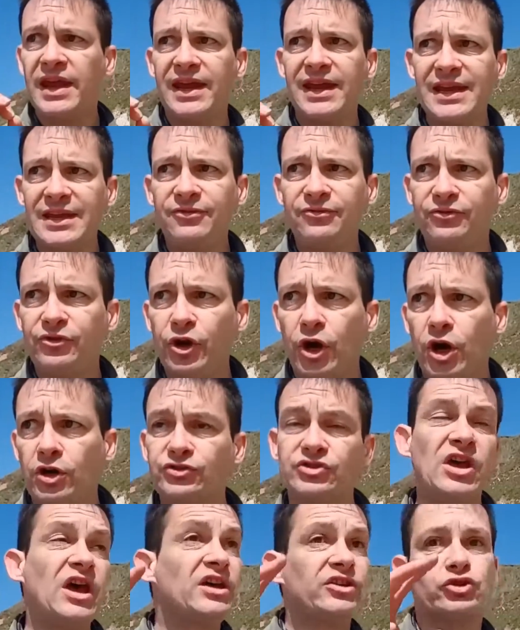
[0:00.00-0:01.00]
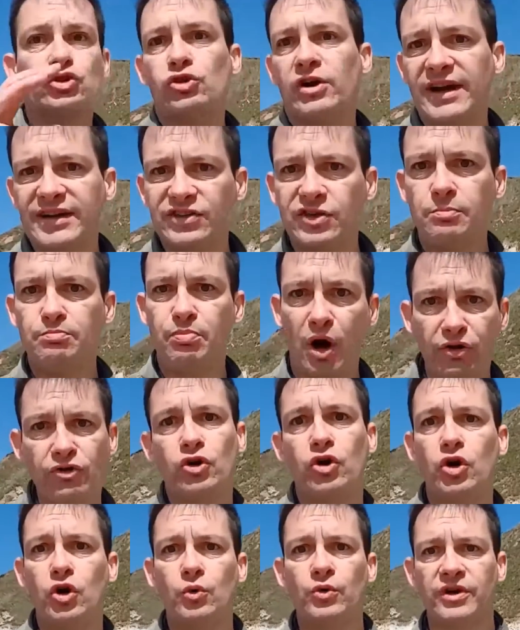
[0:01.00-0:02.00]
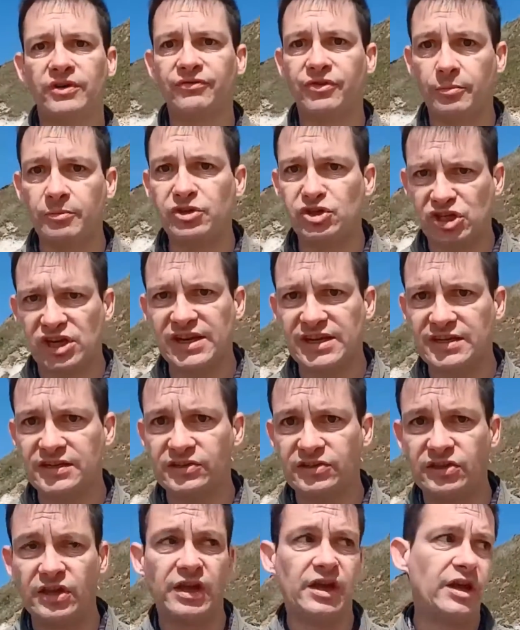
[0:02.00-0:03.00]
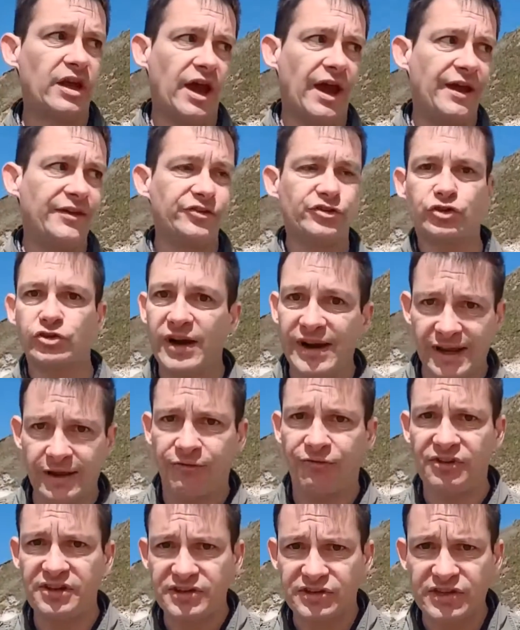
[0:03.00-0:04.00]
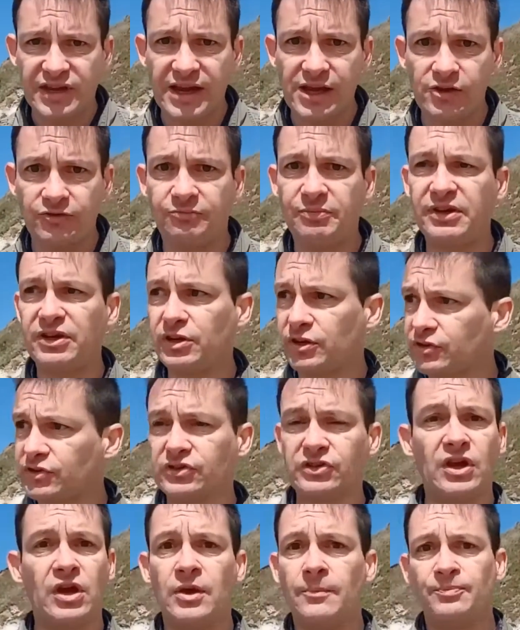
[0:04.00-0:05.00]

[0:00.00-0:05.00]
If not, try to borrow one of the machines and try it for yourself, because